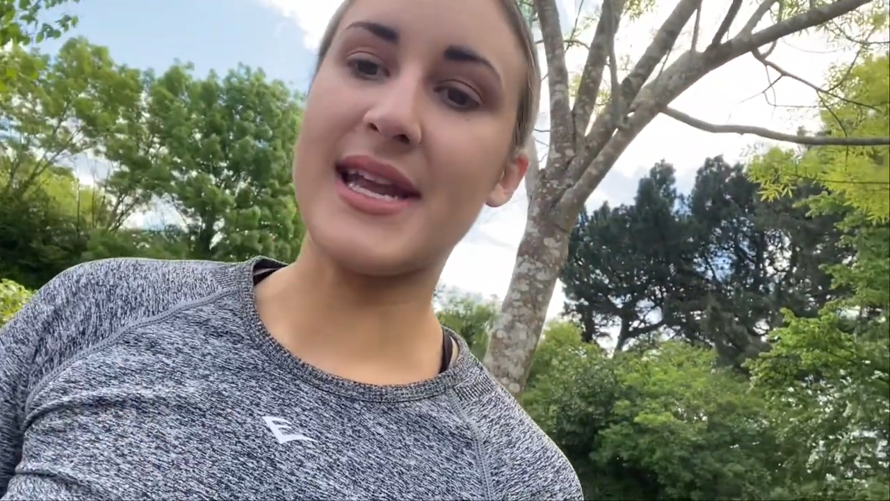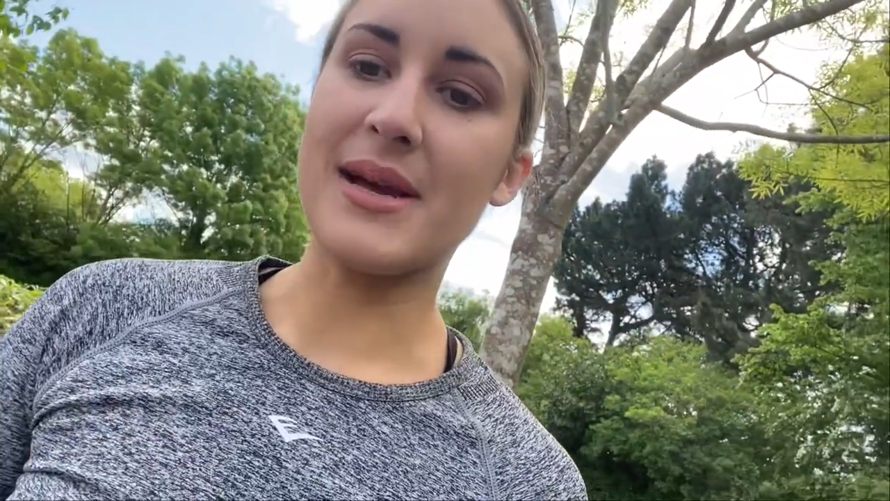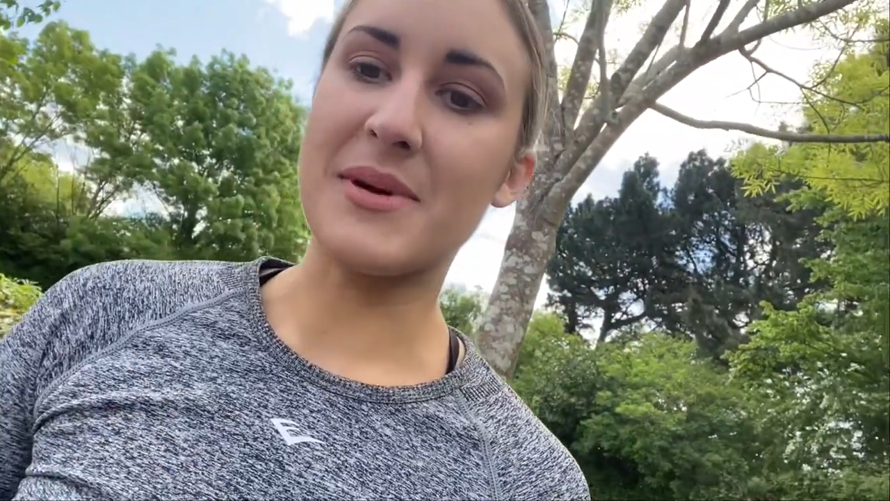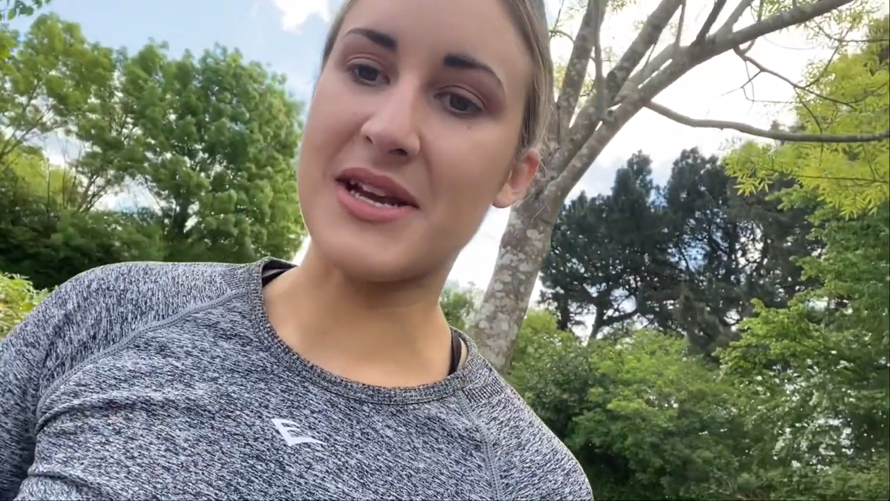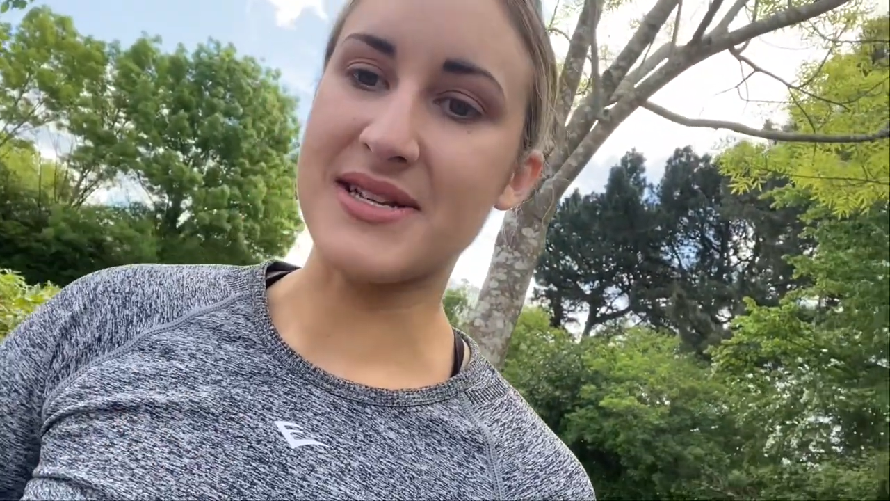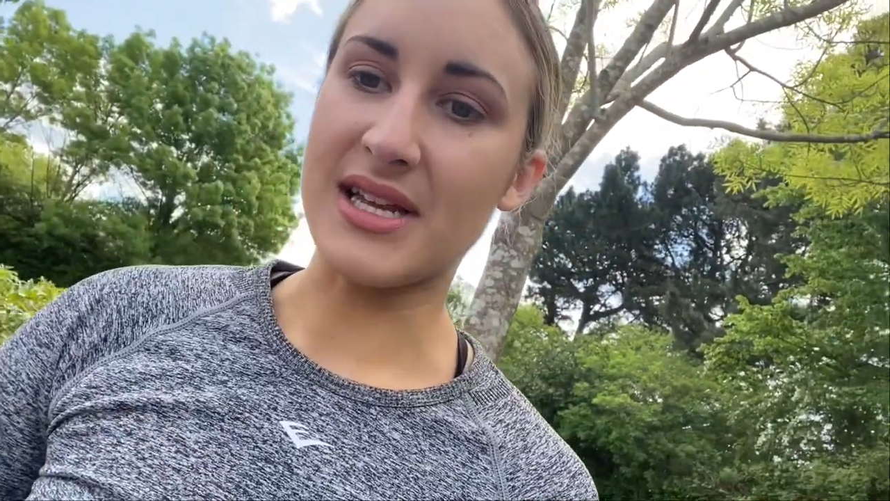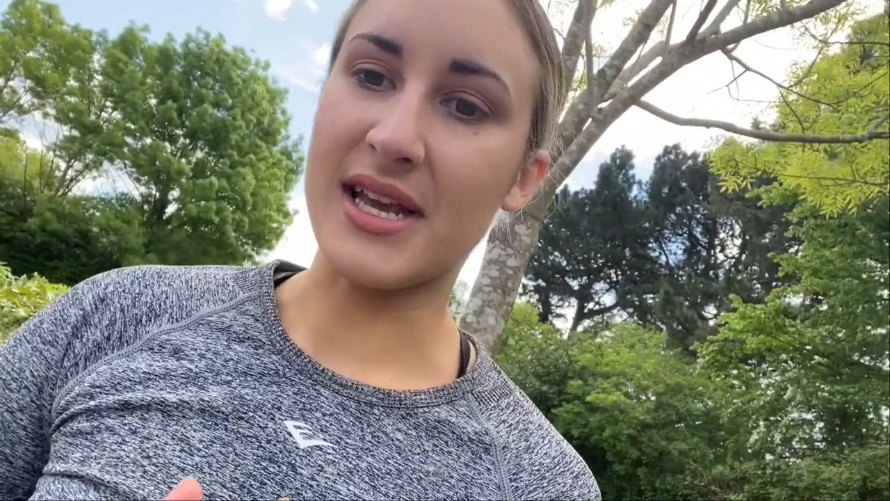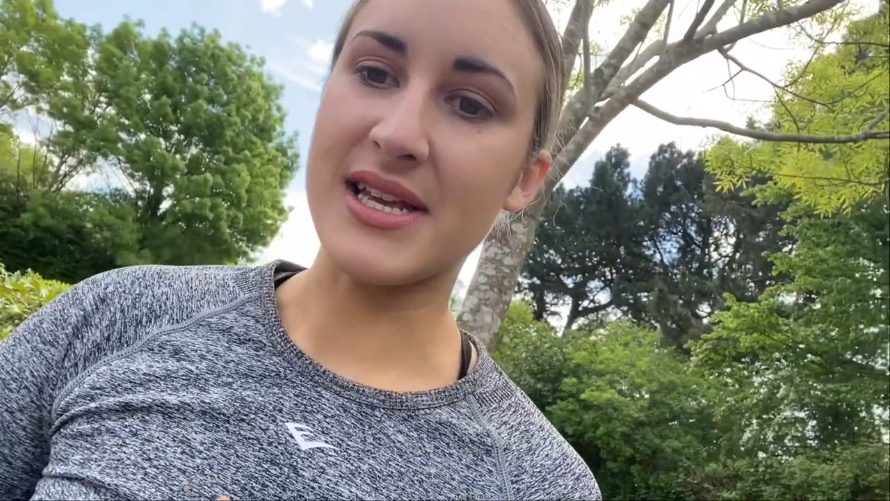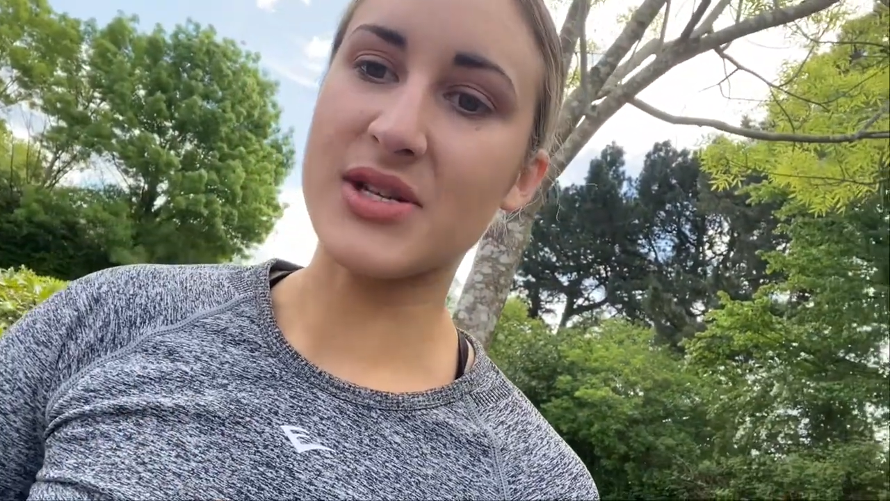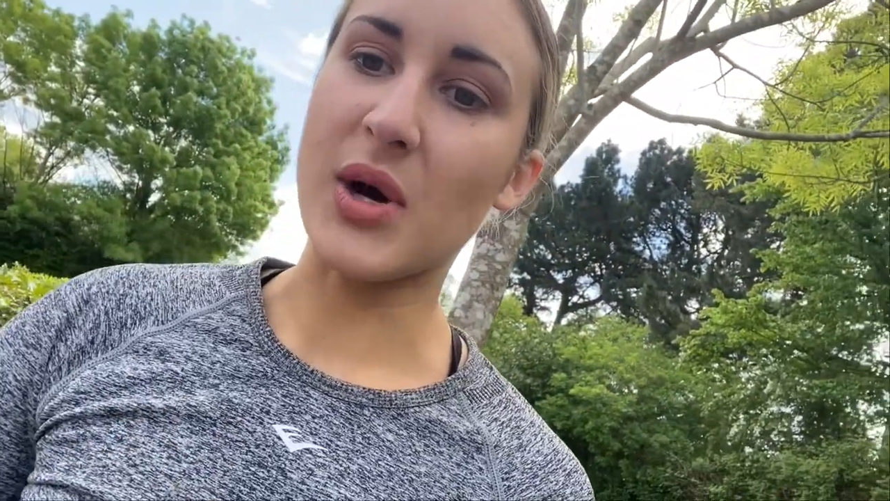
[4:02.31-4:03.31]
here because
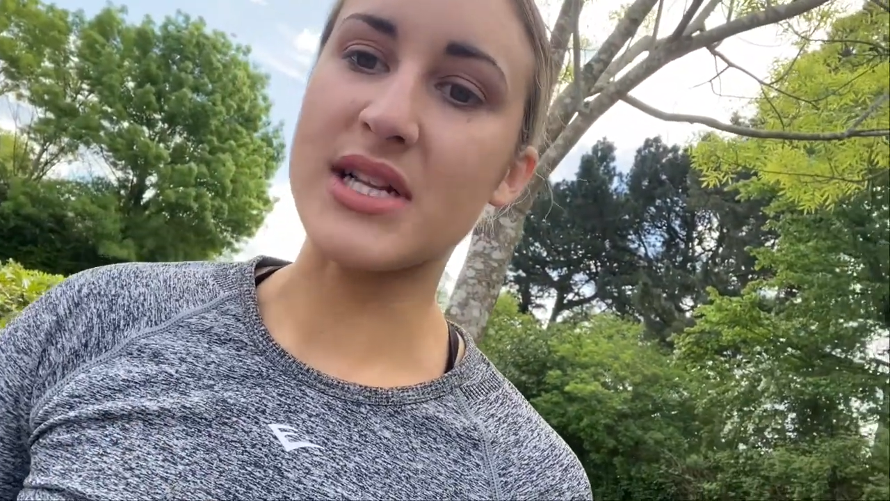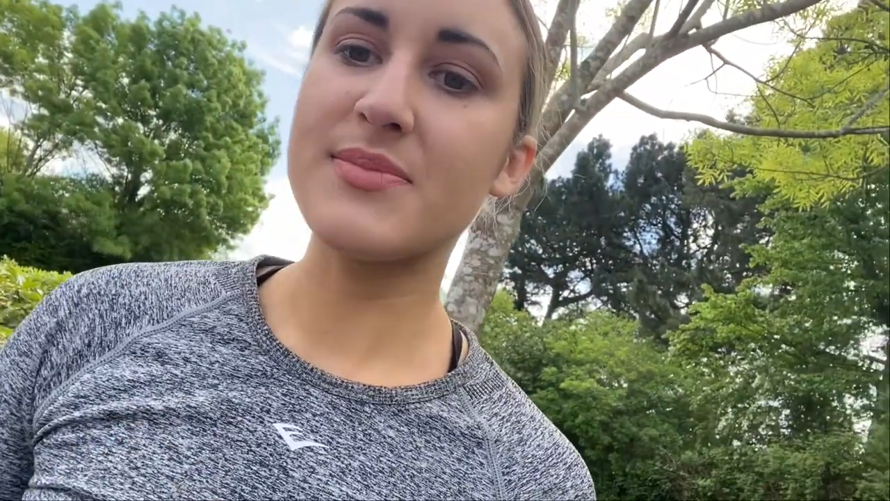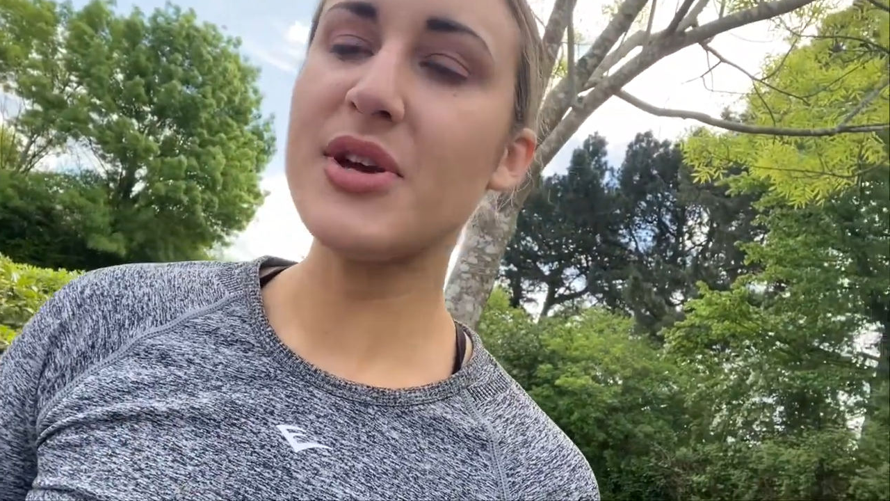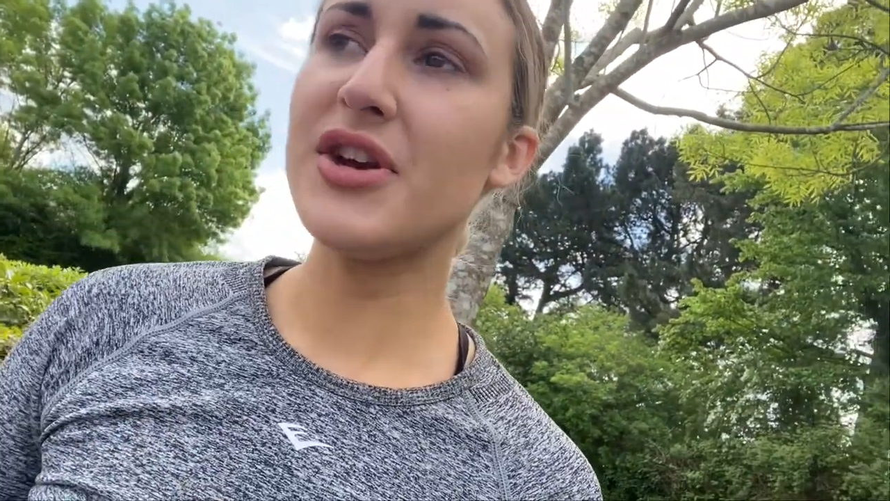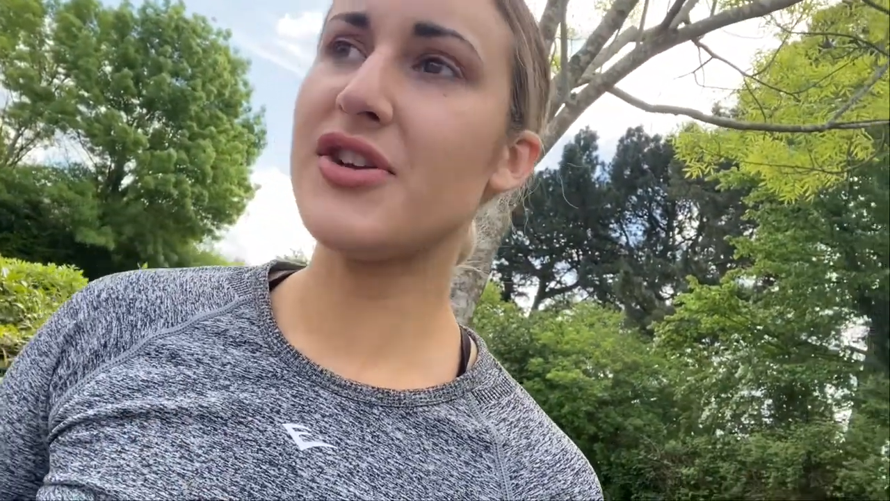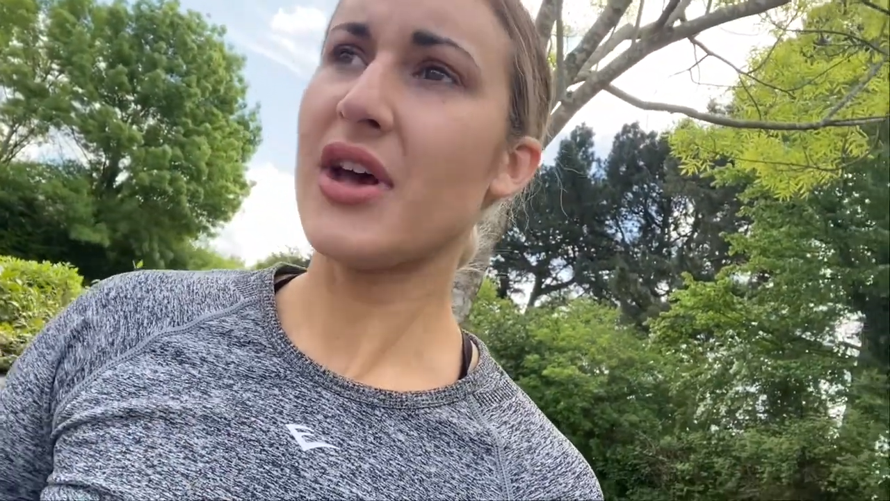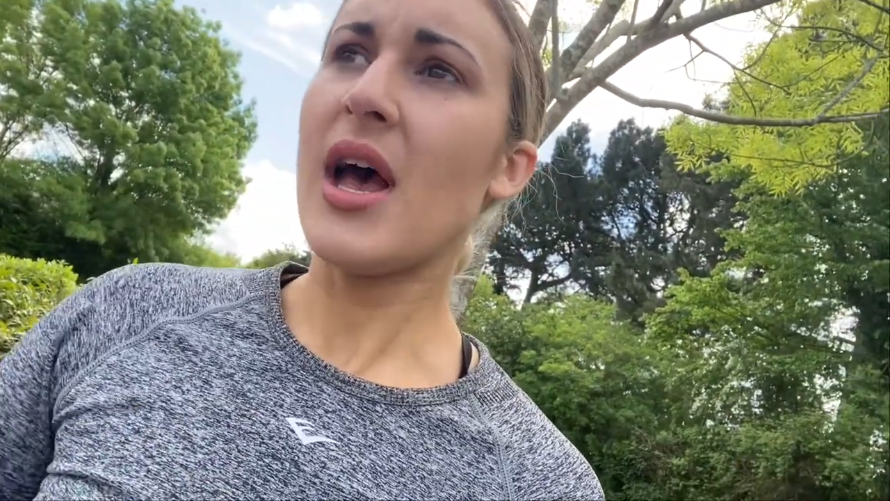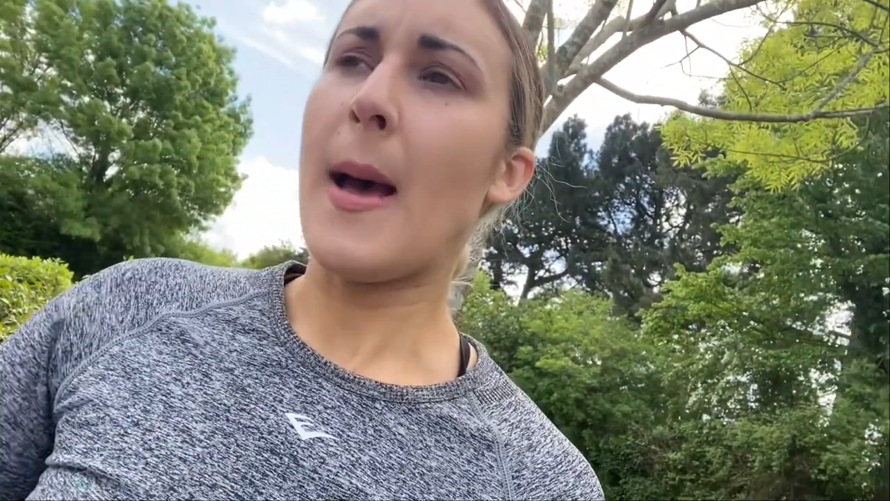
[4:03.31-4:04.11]
like it's quite smooth,